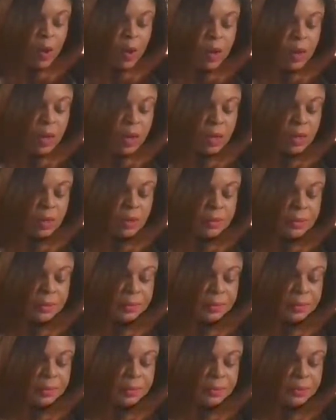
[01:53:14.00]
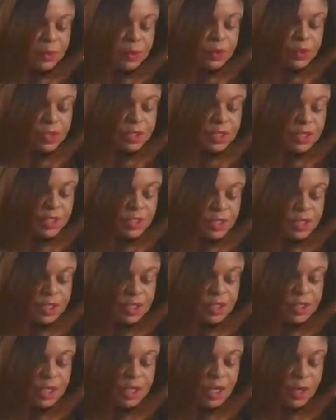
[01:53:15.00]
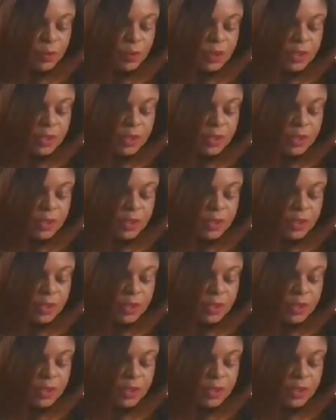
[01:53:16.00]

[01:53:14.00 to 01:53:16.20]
Oh God, you can share with